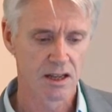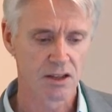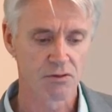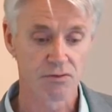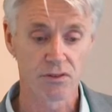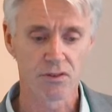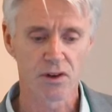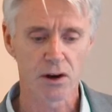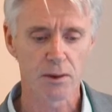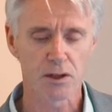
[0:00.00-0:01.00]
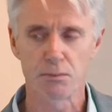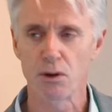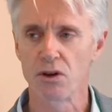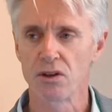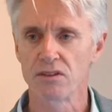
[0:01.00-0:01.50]
you very much
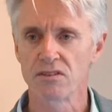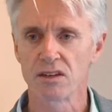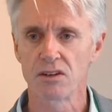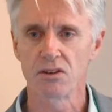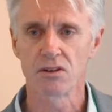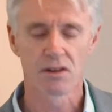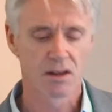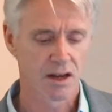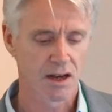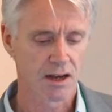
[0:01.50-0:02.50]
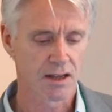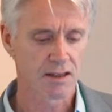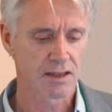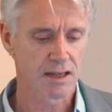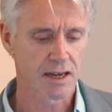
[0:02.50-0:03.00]
blur the signal
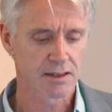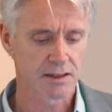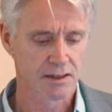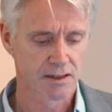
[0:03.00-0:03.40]
in the data.